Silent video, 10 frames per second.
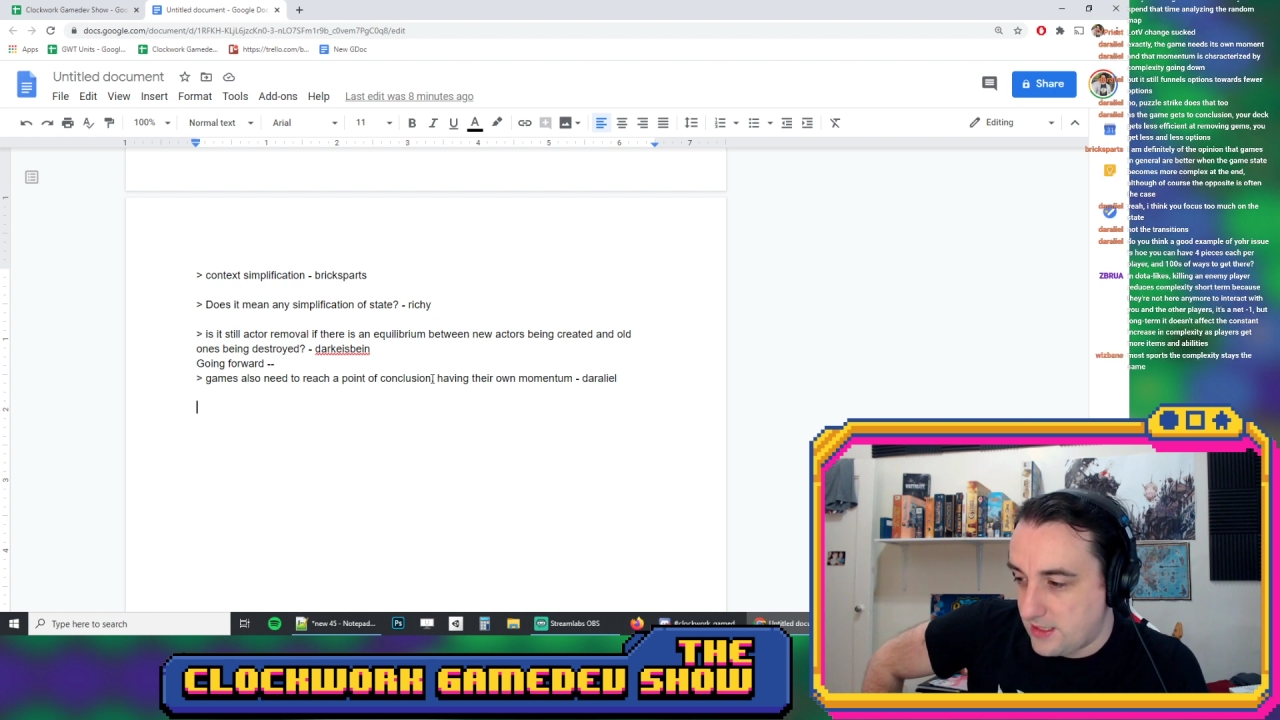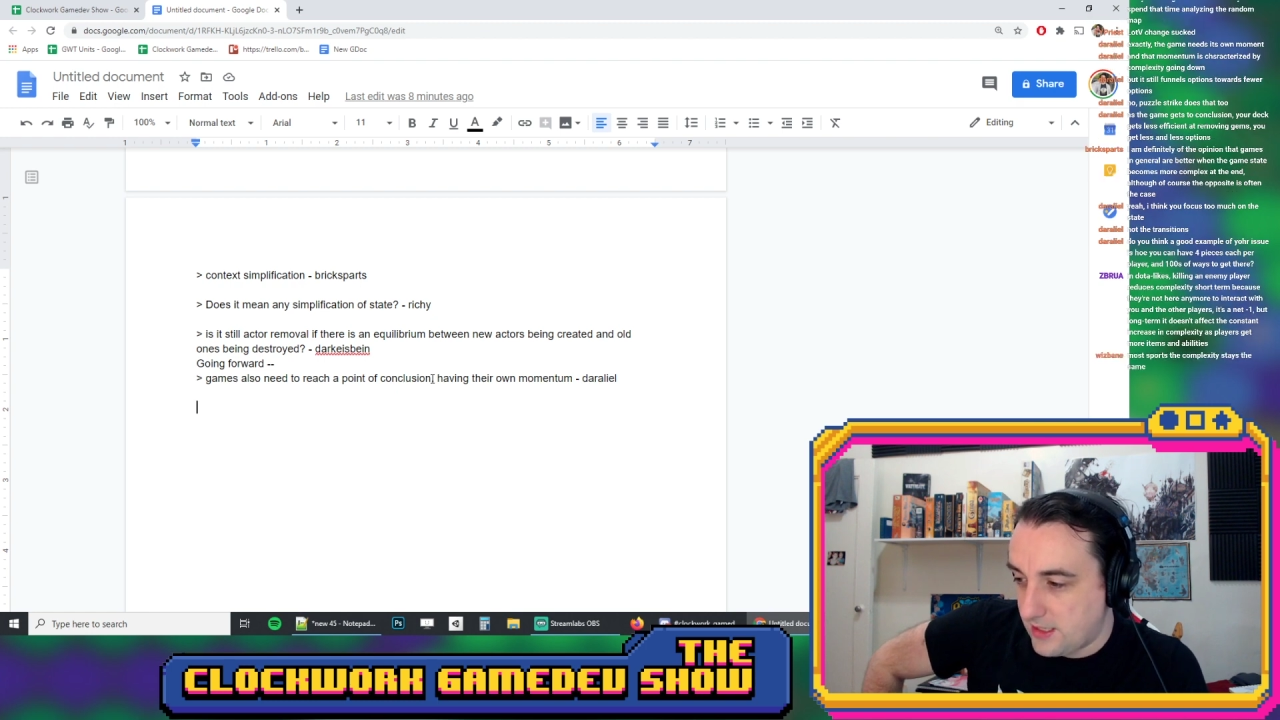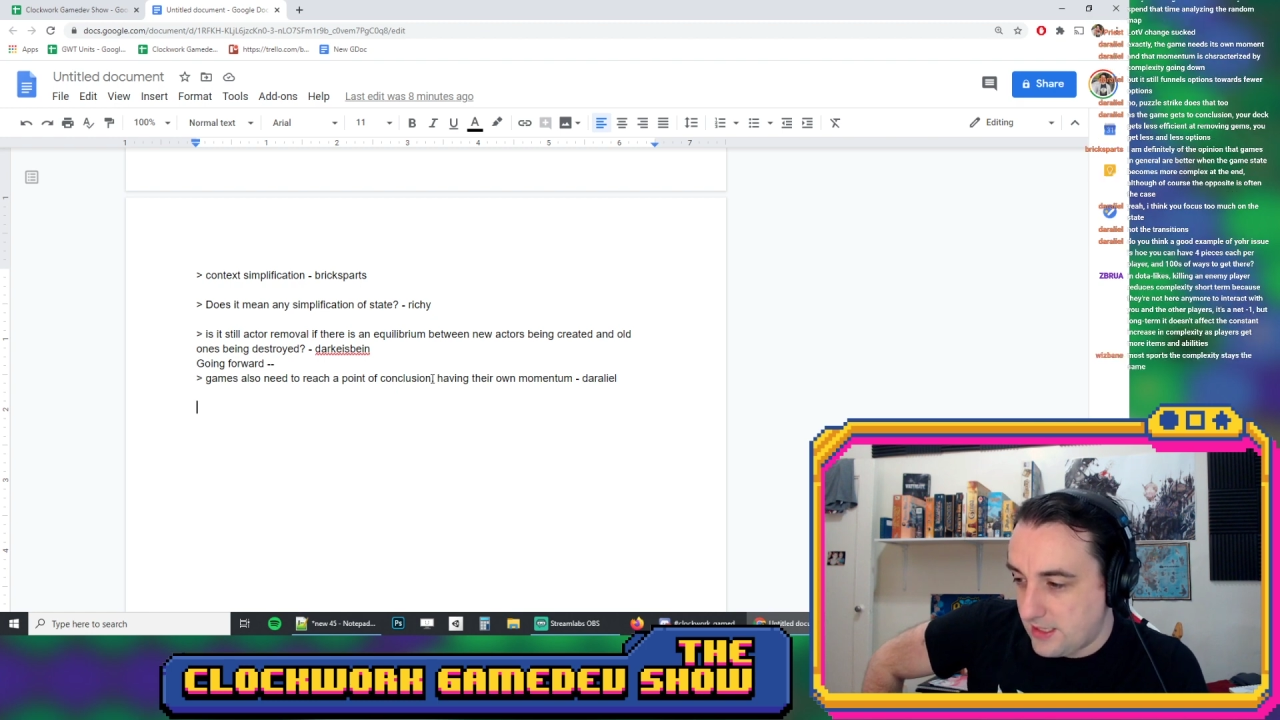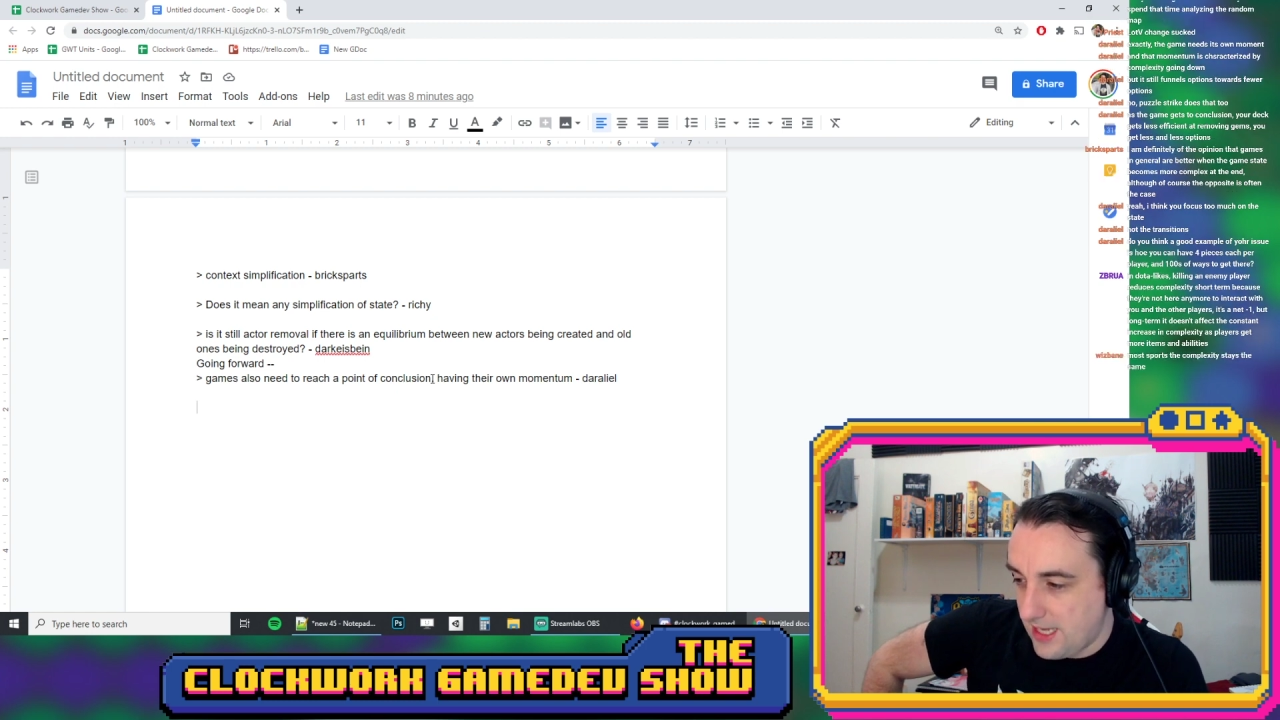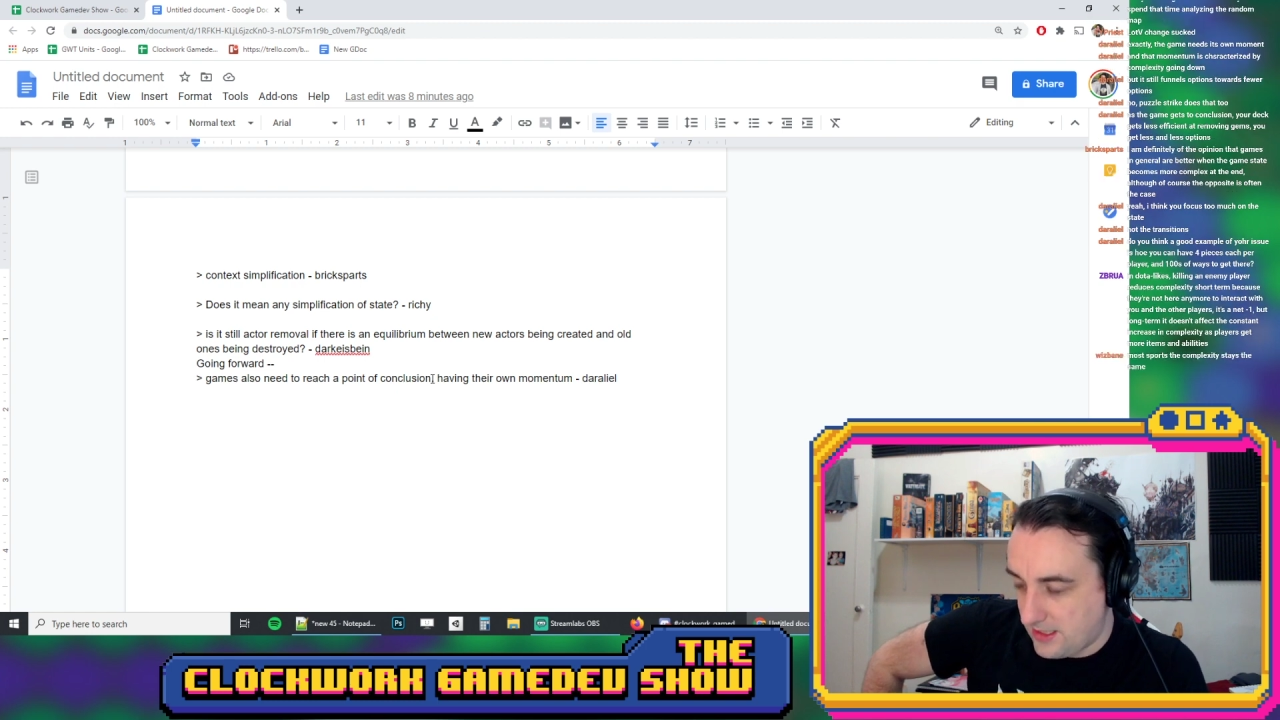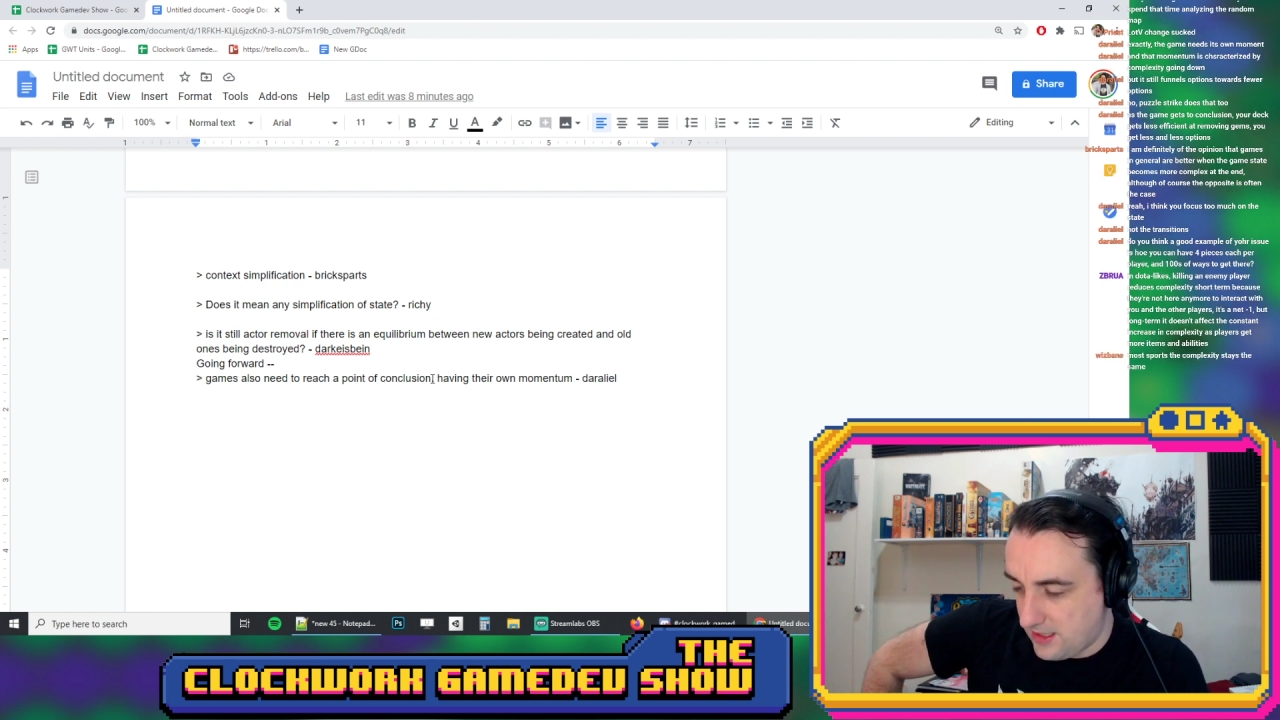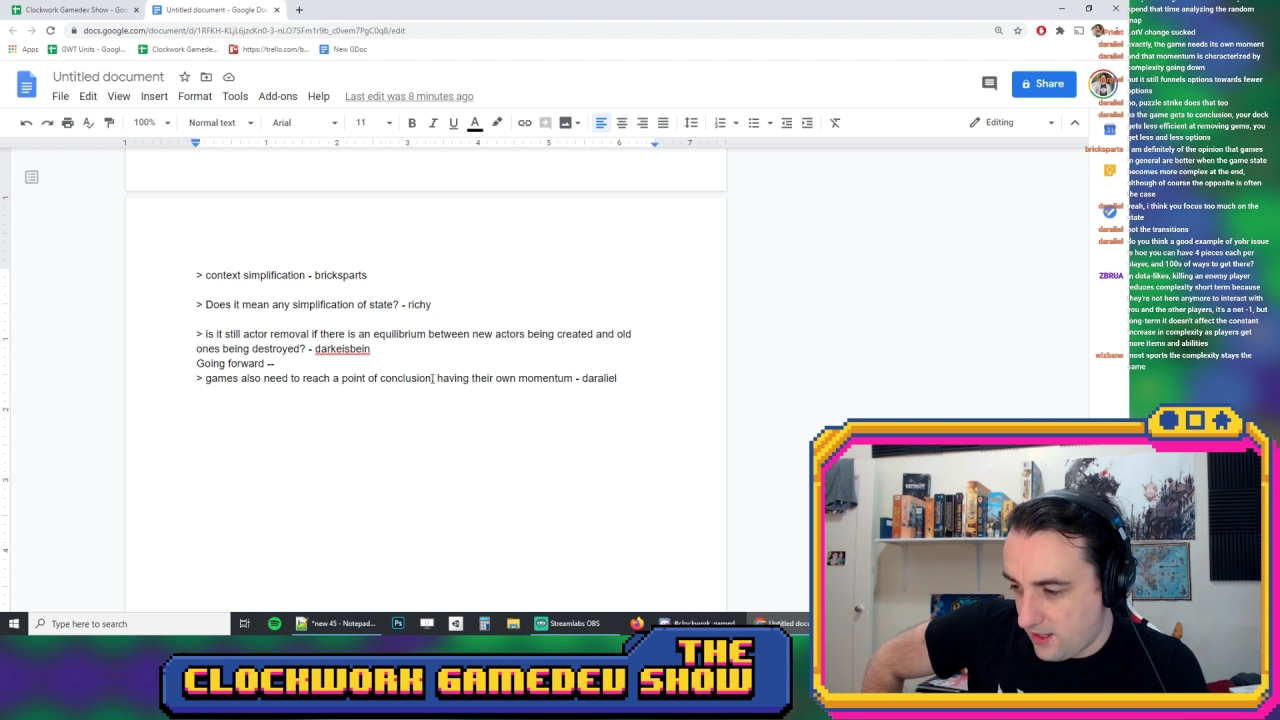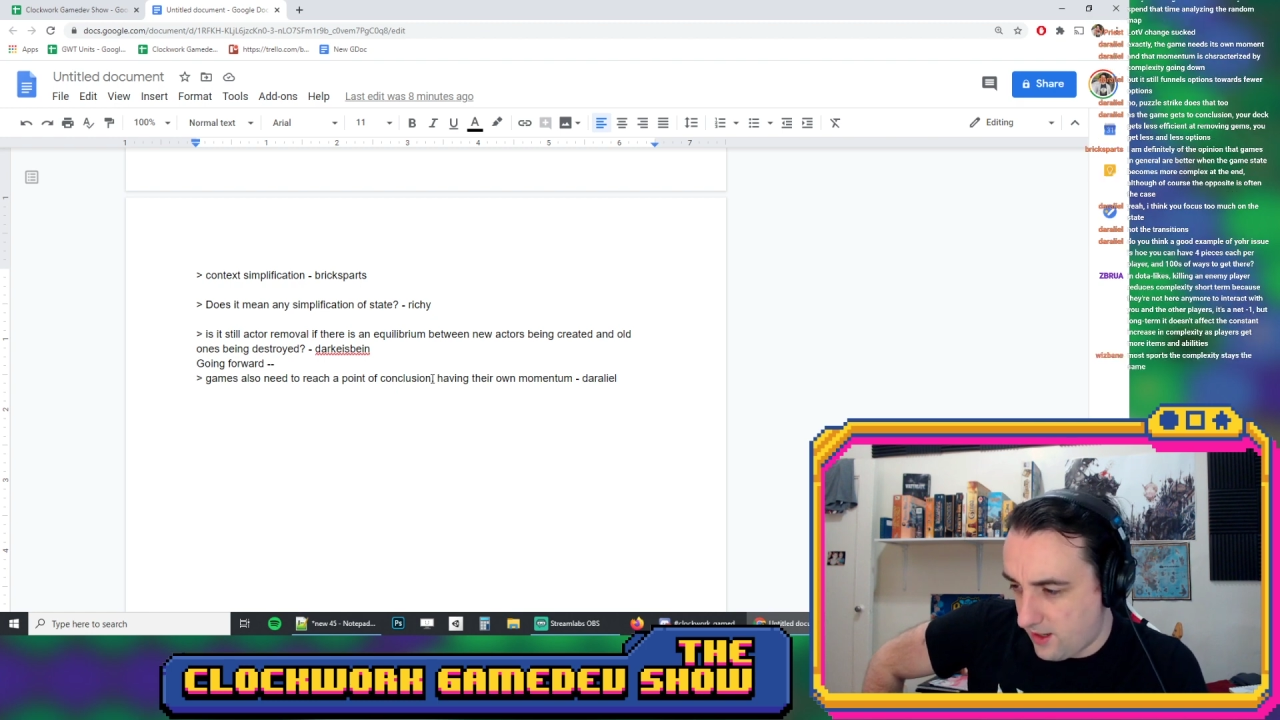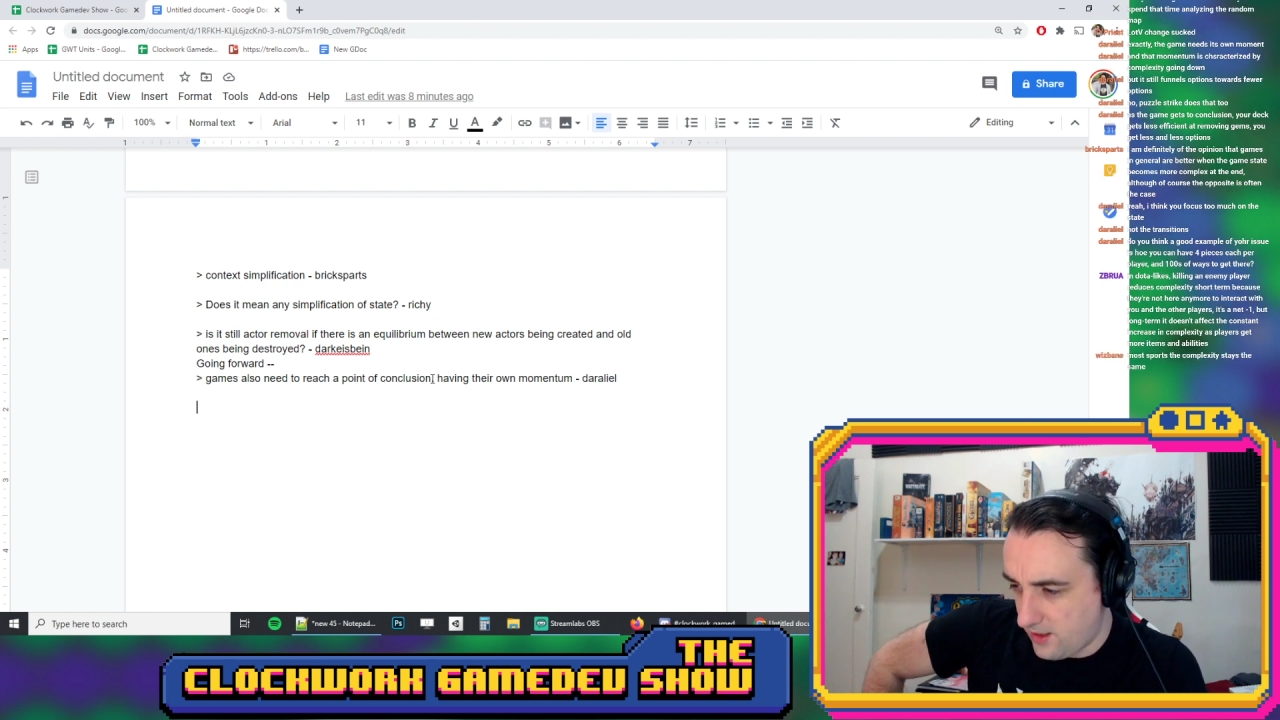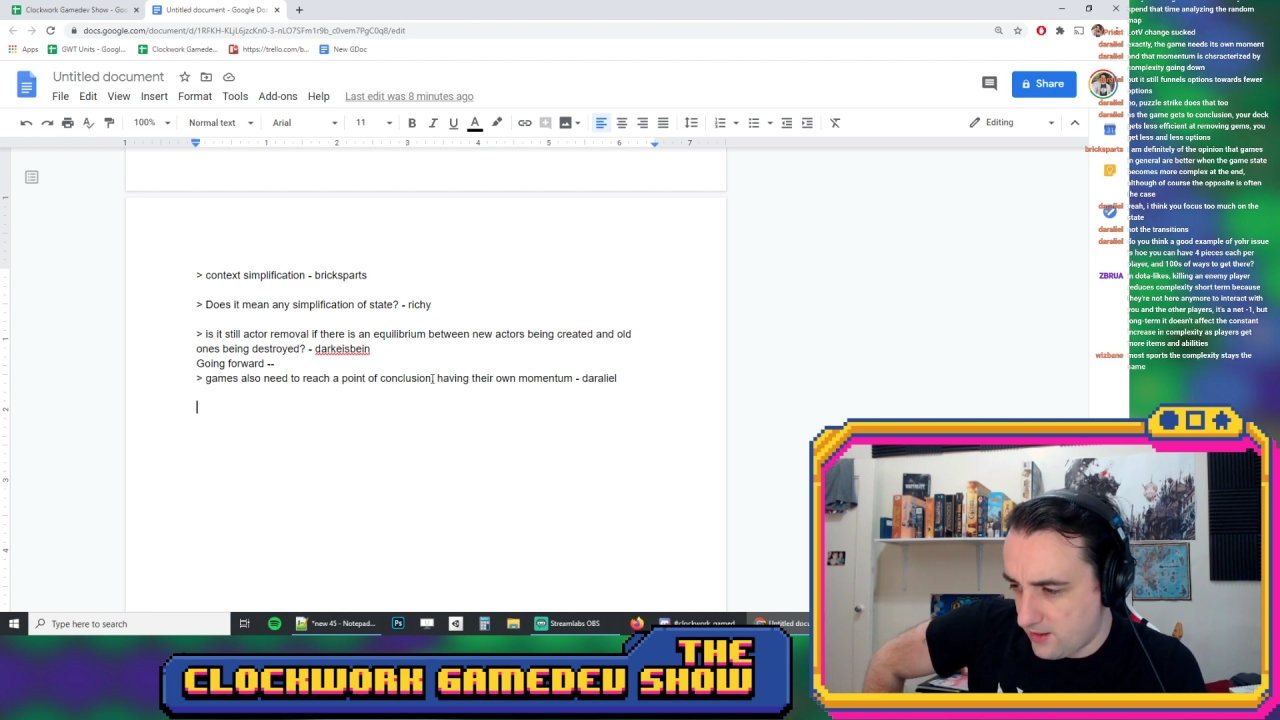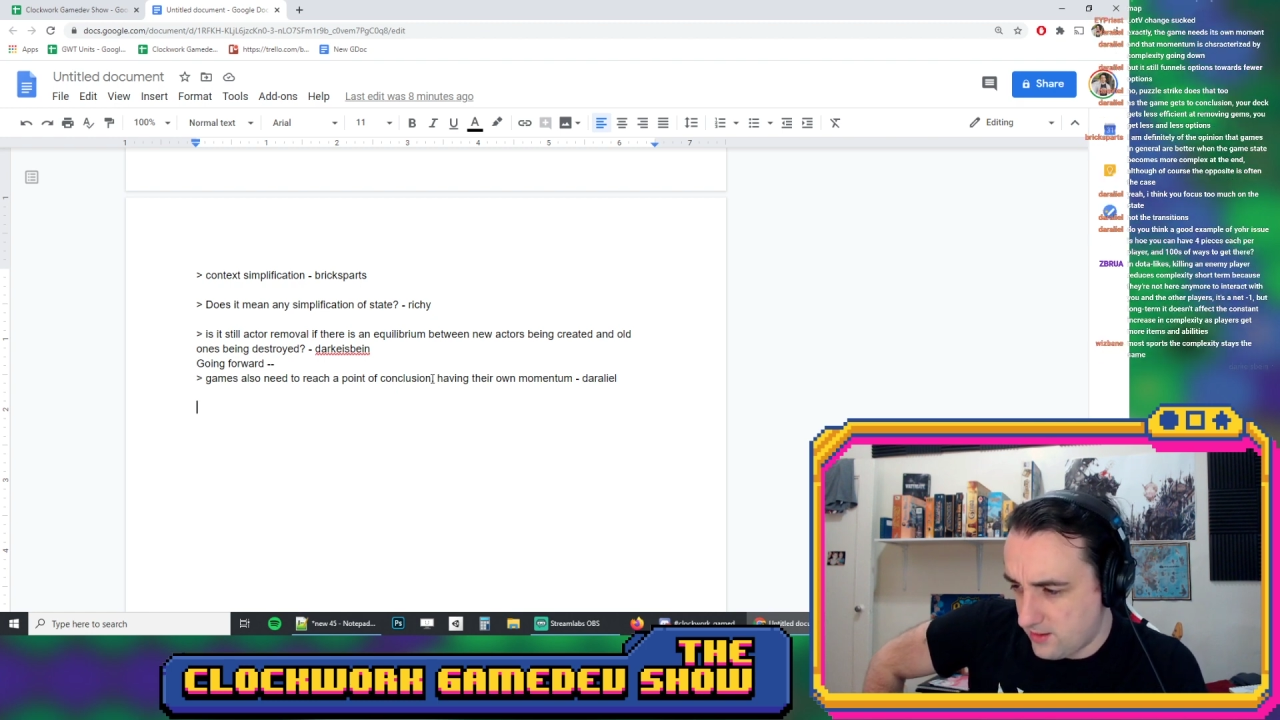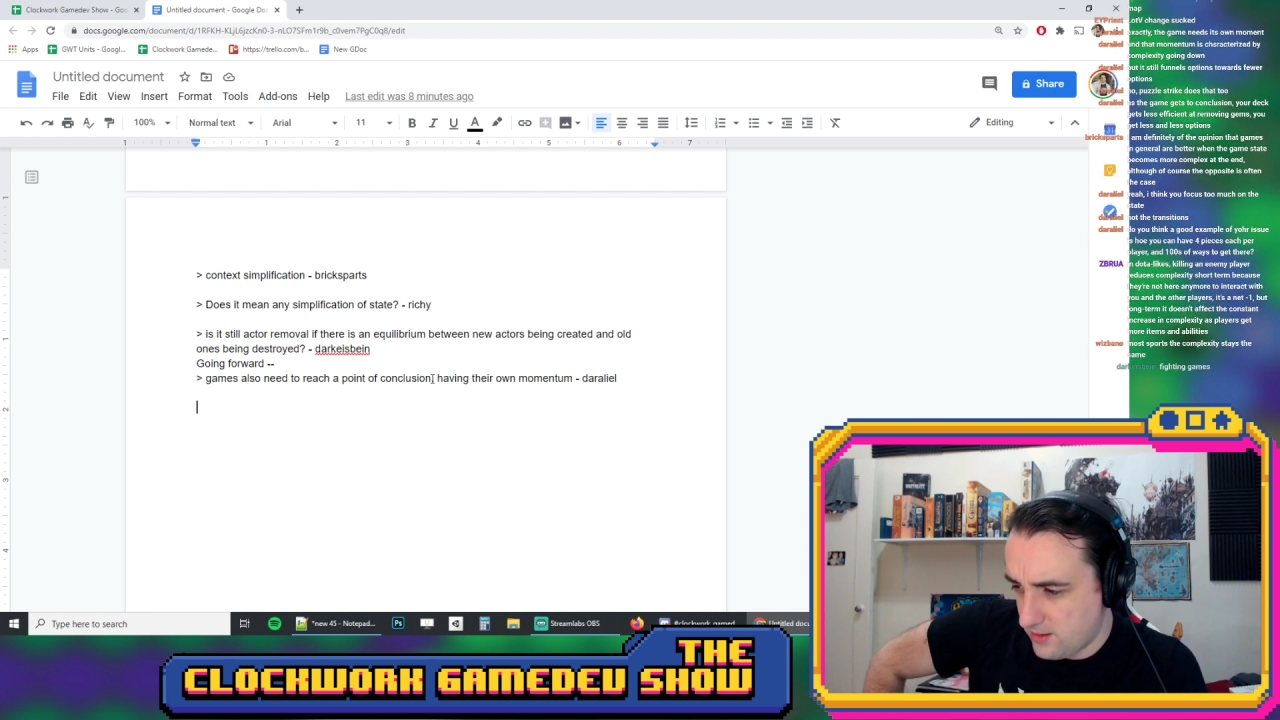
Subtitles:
to get there?